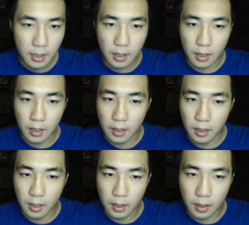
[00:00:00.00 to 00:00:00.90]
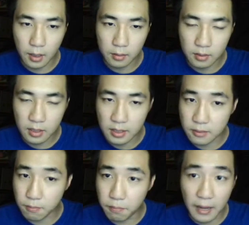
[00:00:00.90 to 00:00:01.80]
and
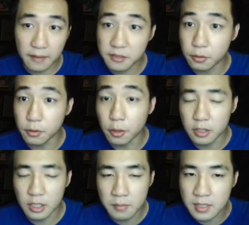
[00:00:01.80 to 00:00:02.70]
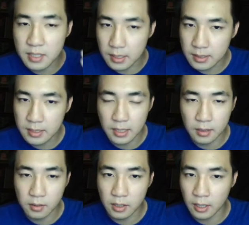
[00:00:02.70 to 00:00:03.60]
his buffs to your team is
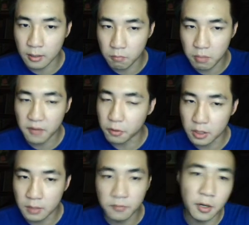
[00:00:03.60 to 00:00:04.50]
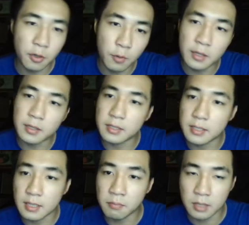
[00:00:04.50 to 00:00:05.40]
insane. He can buff your team very well at the
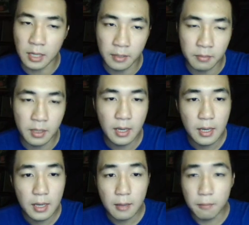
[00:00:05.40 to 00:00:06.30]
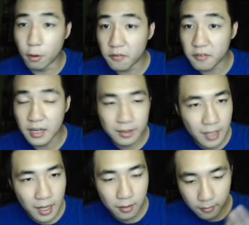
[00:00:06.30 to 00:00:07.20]
same time, both
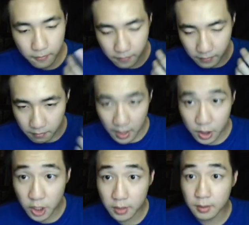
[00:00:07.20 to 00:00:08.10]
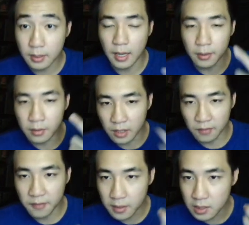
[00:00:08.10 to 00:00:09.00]
attack, magic, and
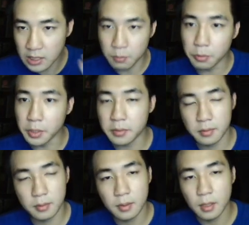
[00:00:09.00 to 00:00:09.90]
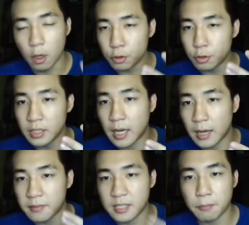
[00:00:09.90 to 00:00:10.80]
defense spirit. Although they
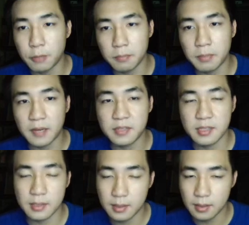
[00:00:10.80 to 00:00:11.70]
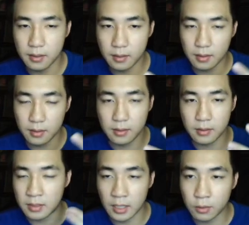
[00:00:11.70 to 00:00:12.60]
are separate buffs,
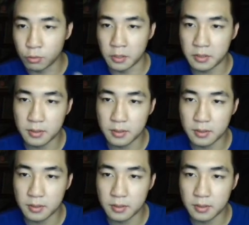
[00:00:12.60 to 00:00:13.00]
they do not